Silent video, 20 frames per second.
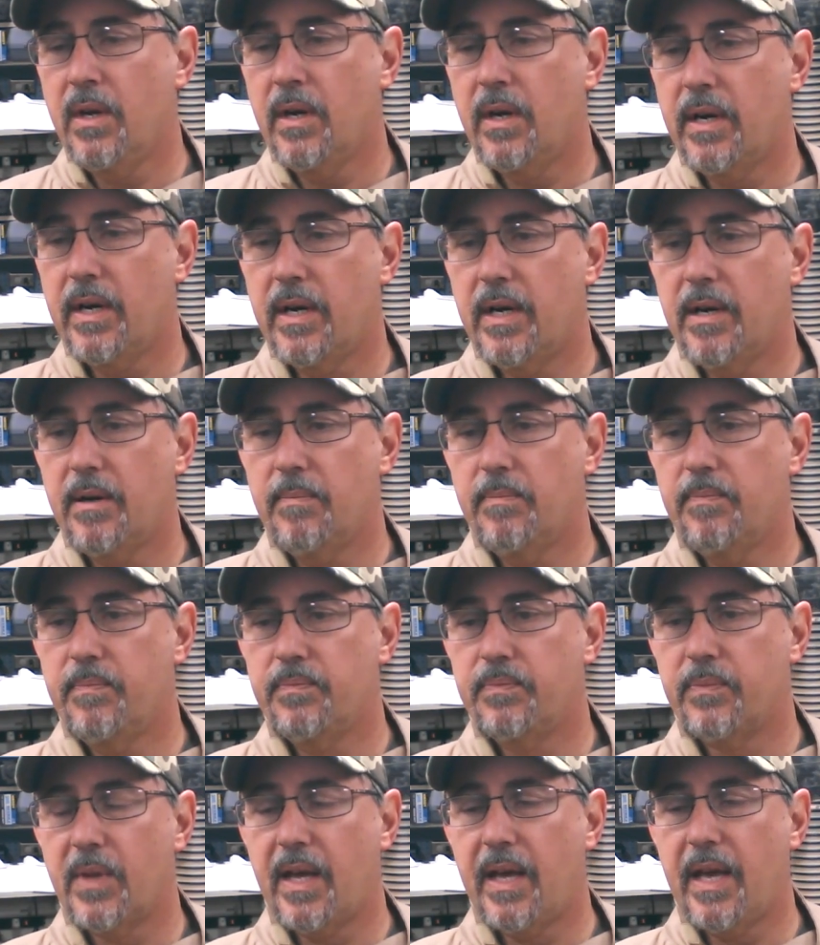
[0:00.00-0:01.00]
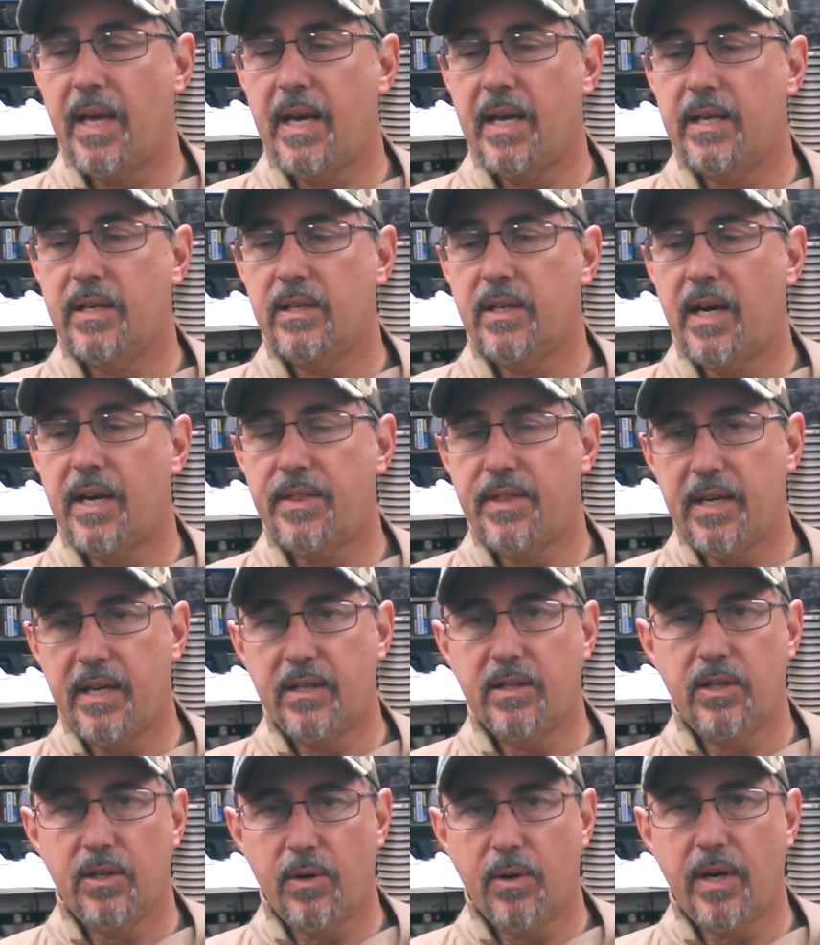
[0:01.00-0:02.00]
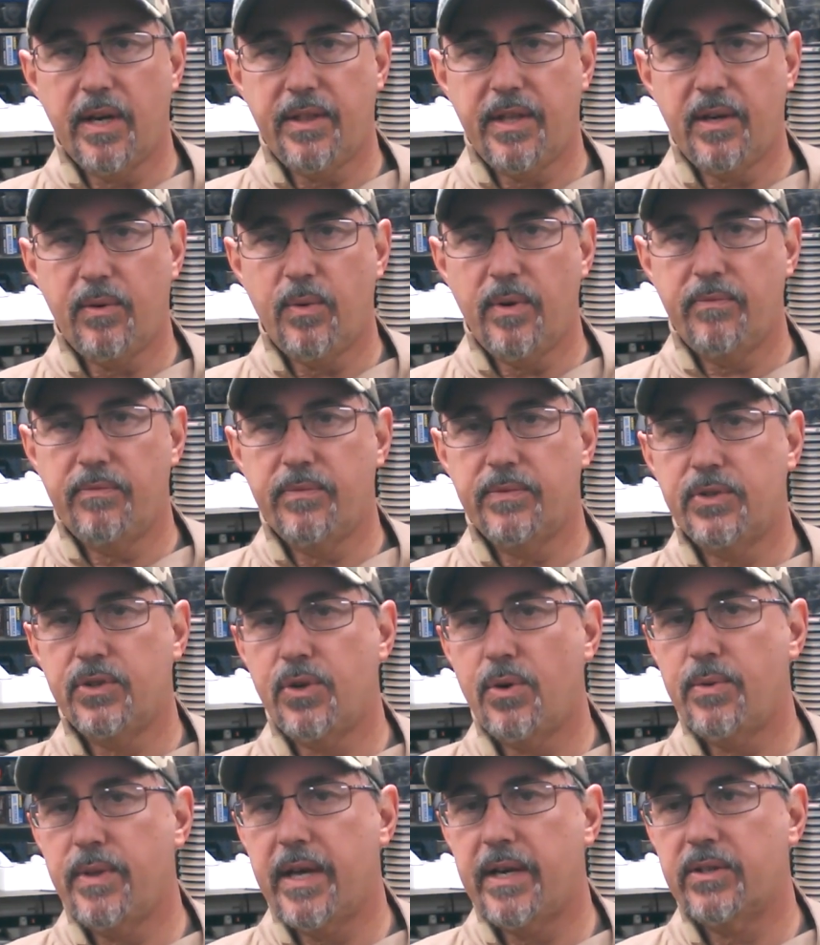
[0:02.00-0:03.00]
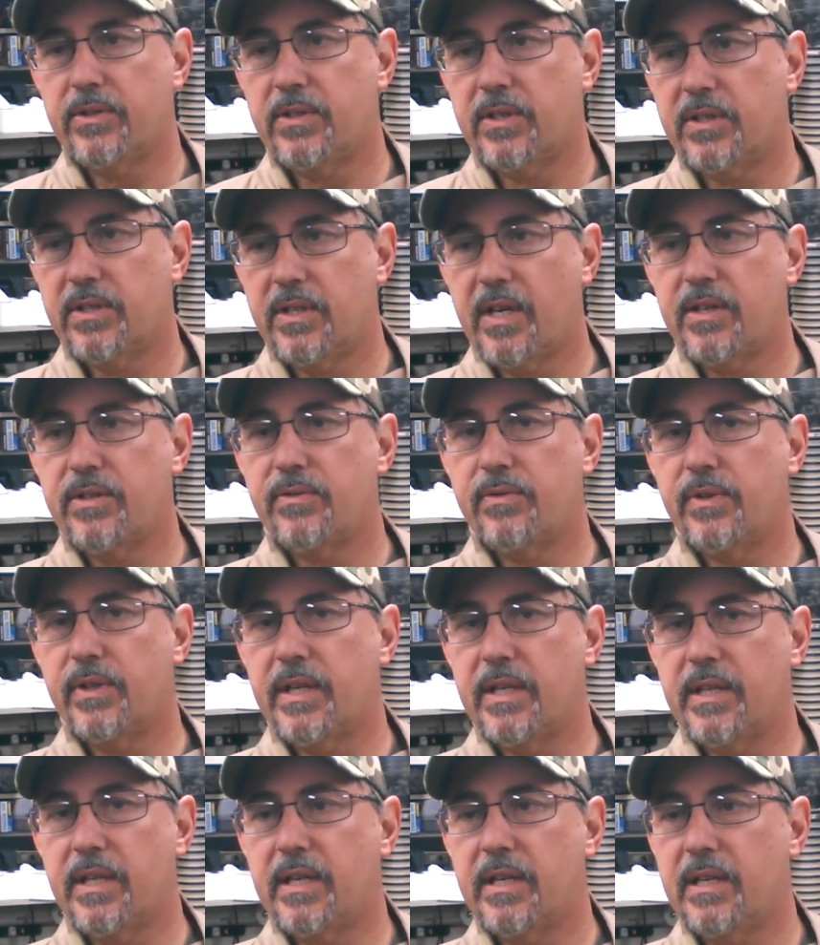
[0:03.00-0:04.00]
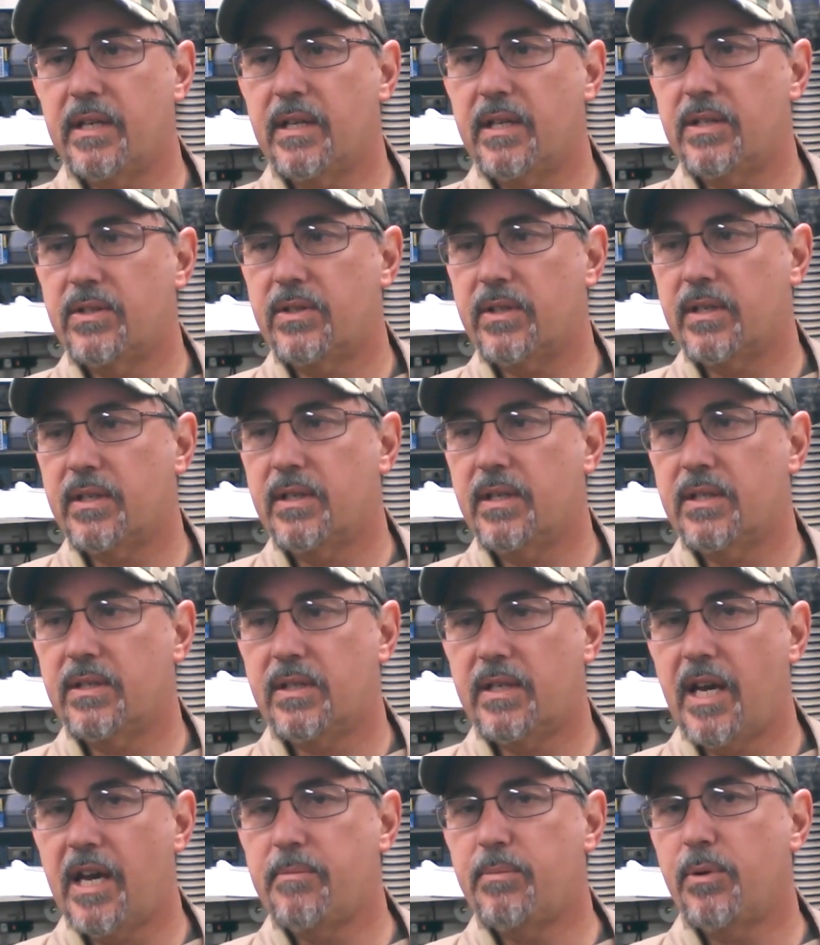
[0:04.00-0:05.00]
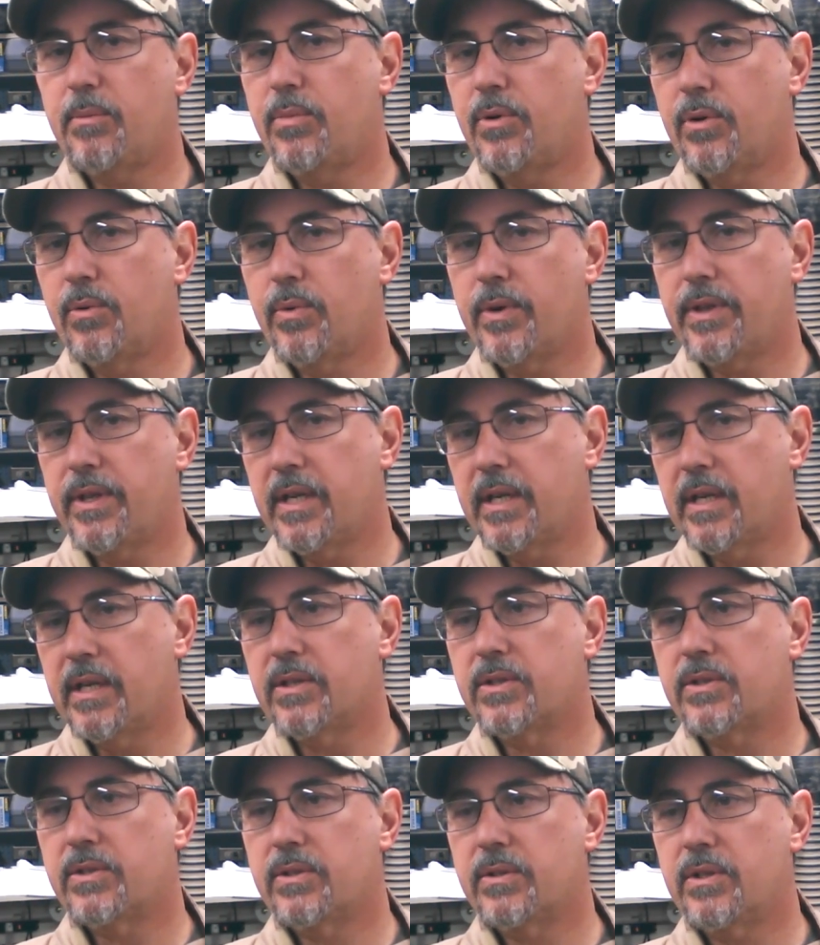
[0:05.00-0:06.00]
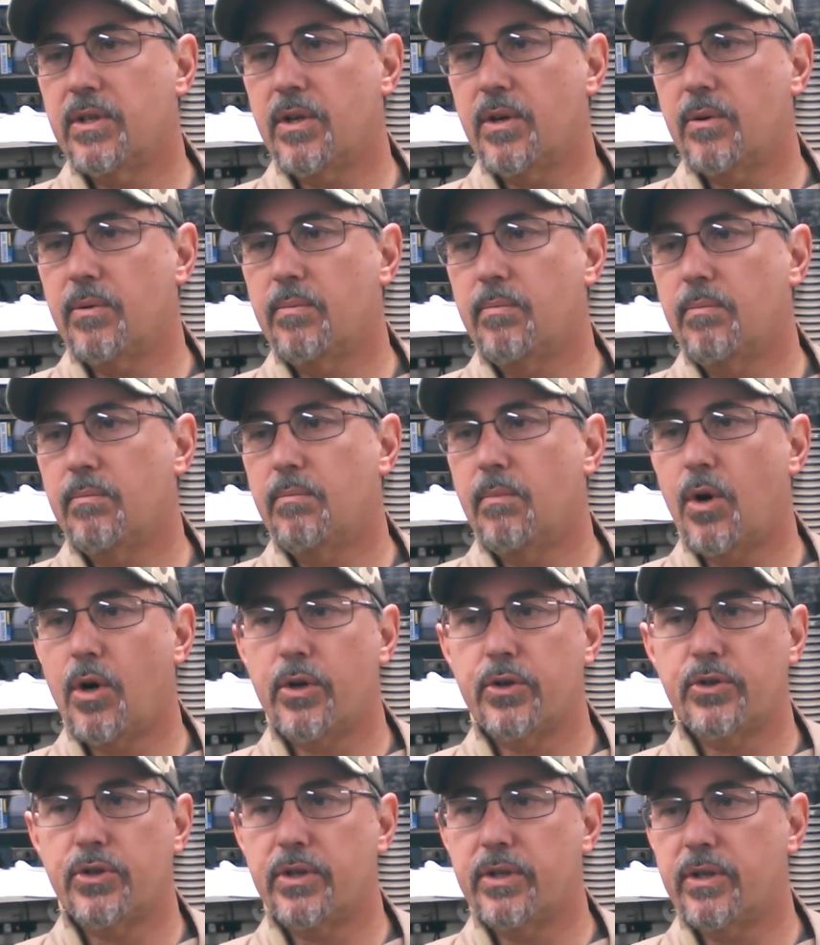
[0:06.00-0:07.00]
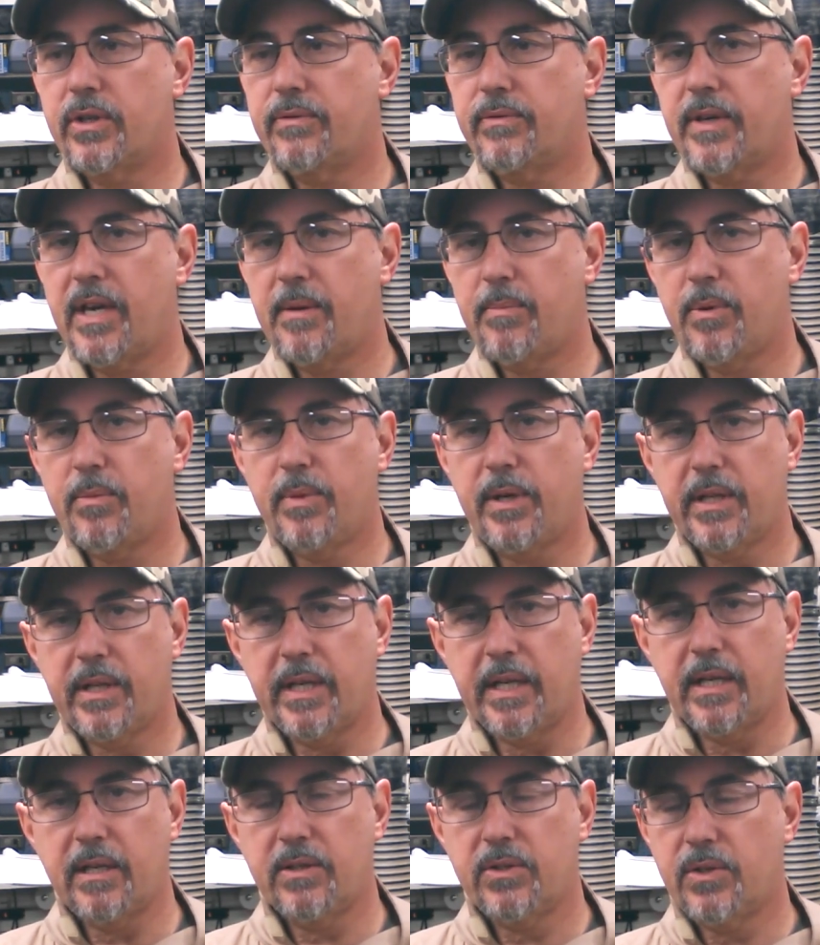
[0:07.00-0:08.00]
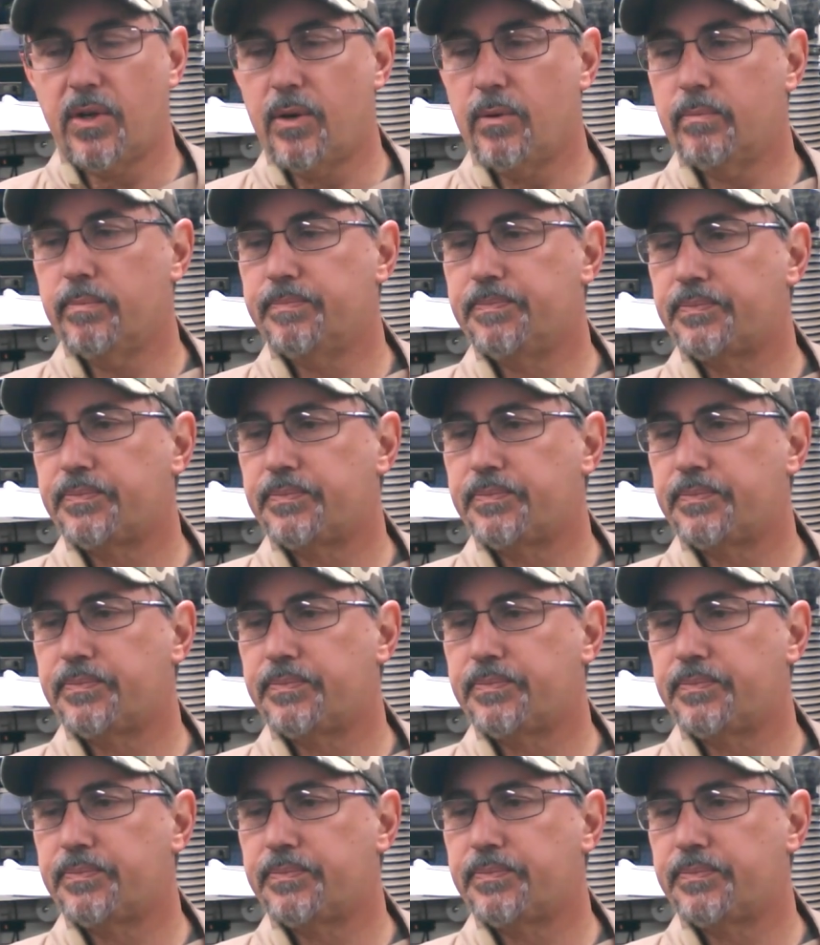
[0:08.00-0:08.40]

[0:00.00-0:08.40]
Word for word: Um, and I think you know I think we've shown that successfully that it, it's a, it's capable within its you know margin of capability. So